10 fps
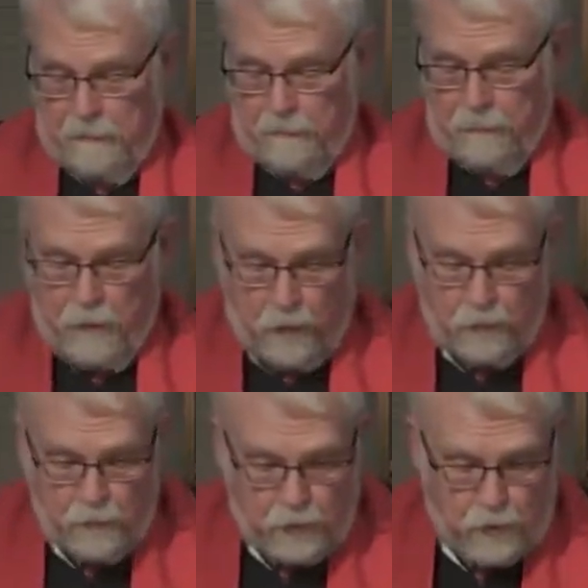The
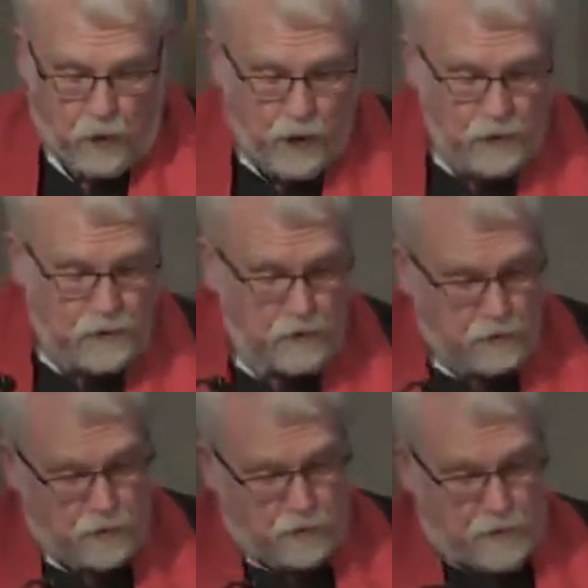Golden Rule calls us
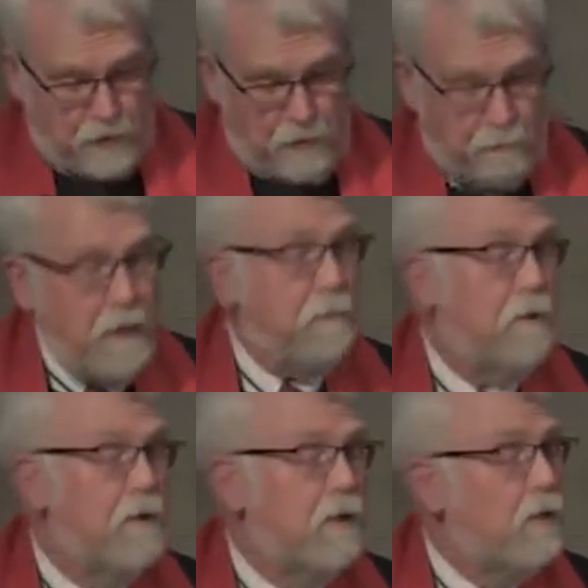to treat other
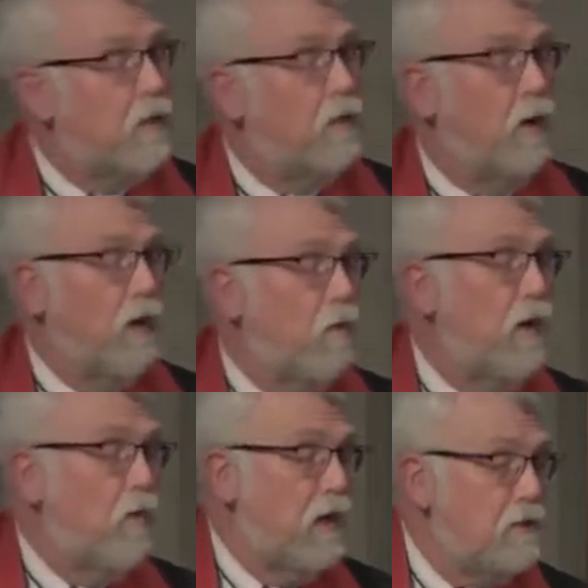people the way
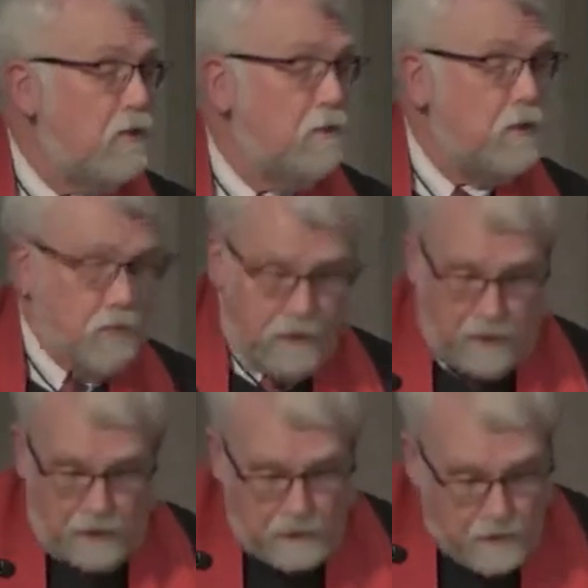we want to be
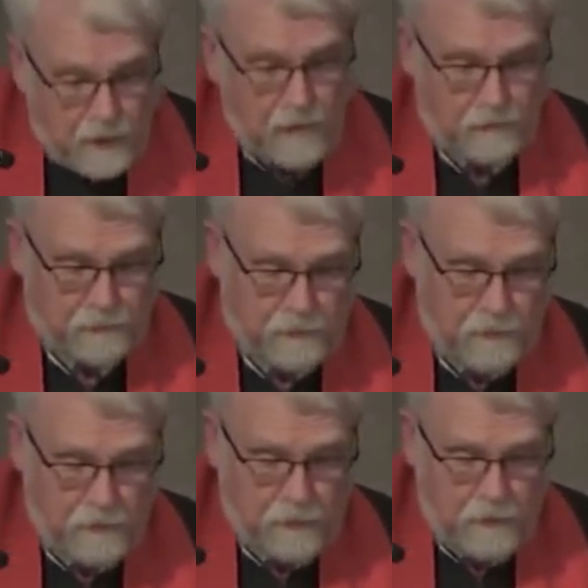treated ourselves.
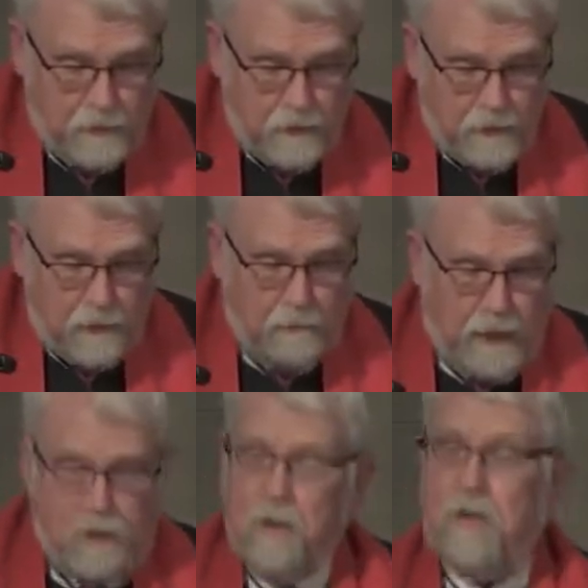In
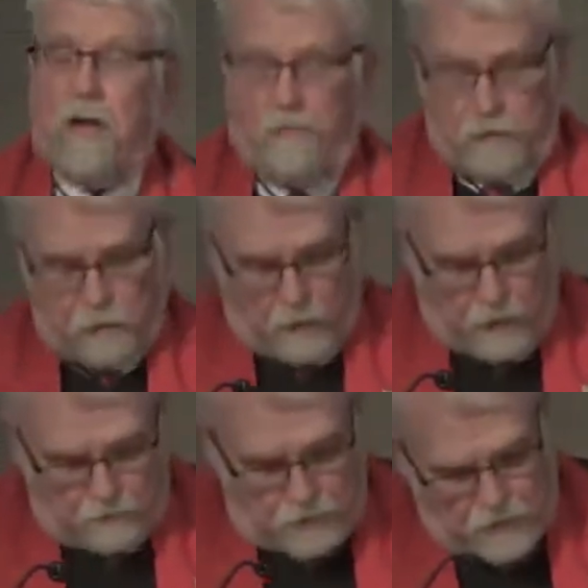Matthew
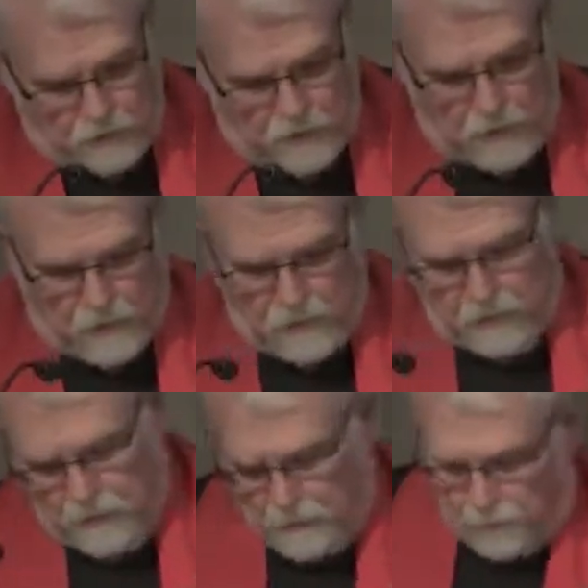7:12, Jesus says
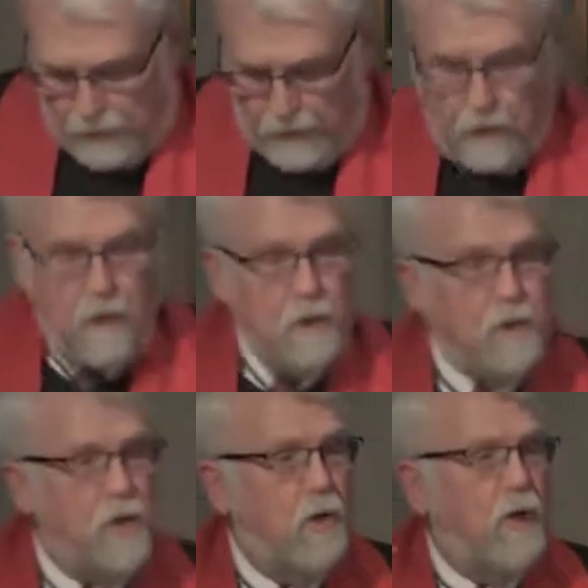it this way.
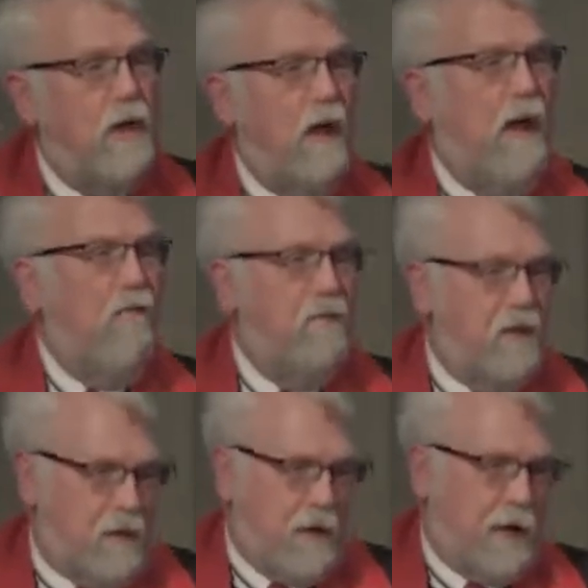So in
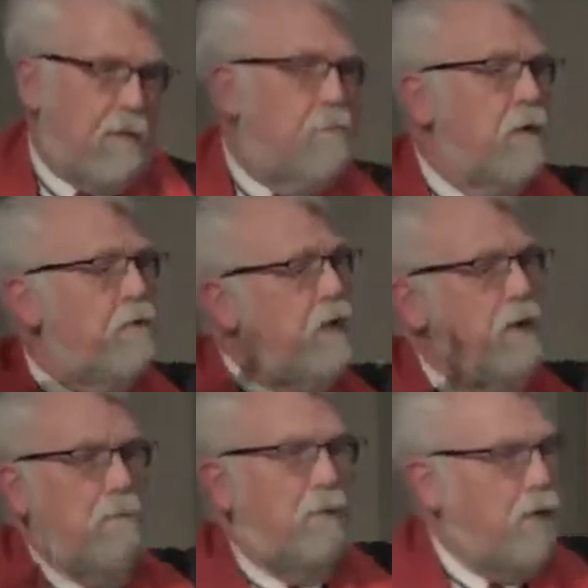everything, very
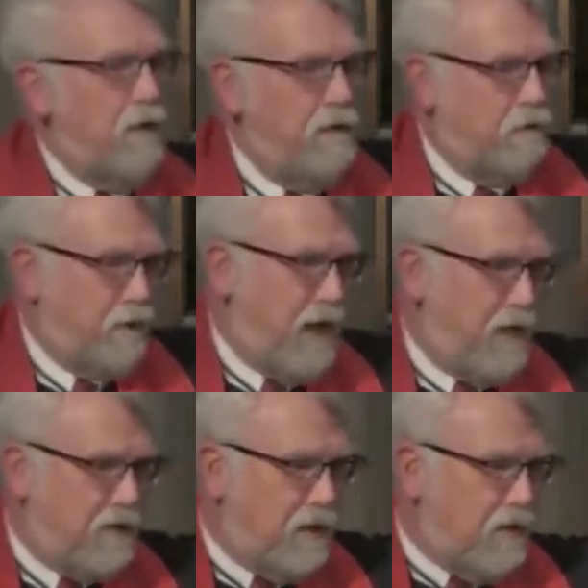important
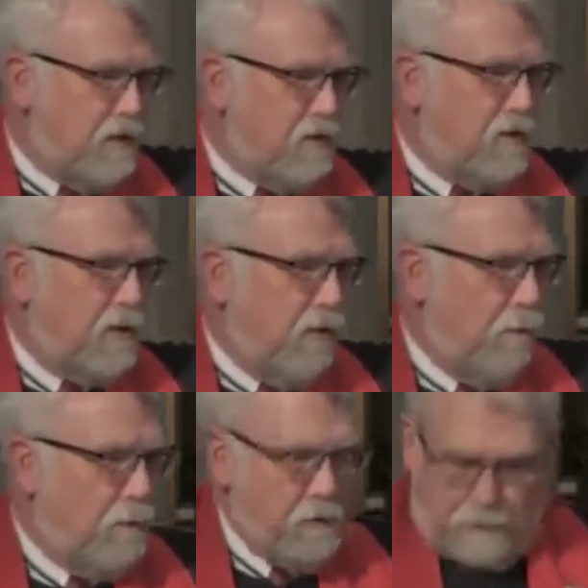phrase that he uses to
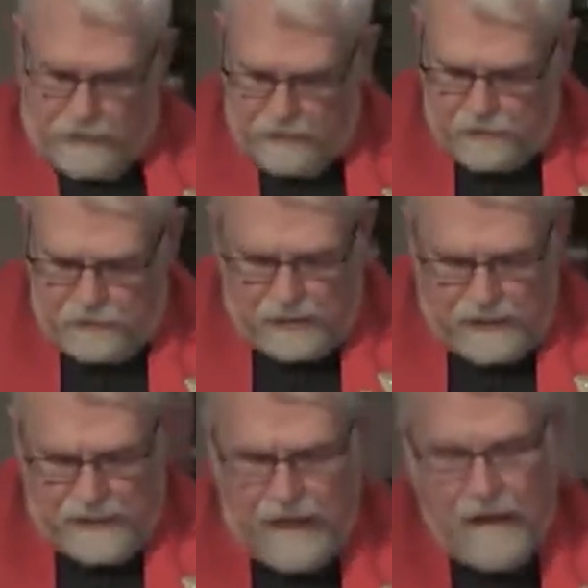open the passage,
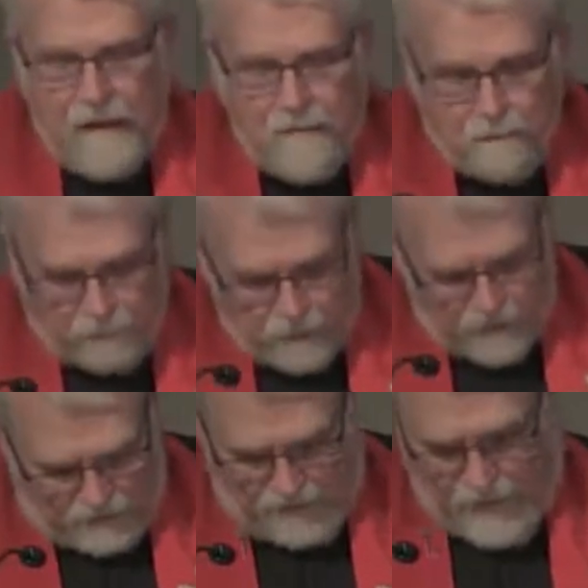in
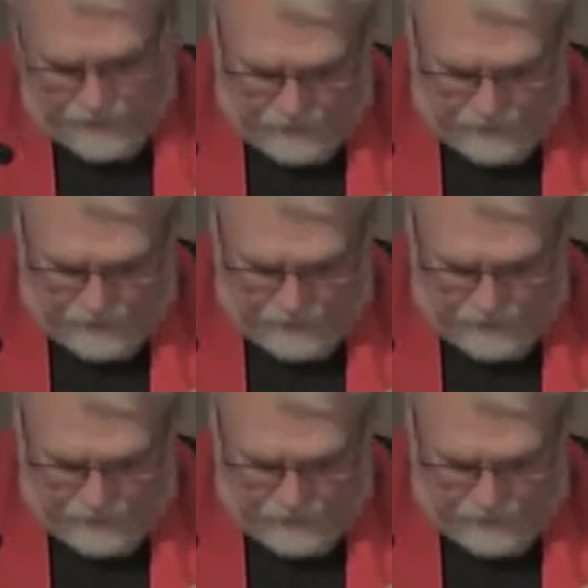everything,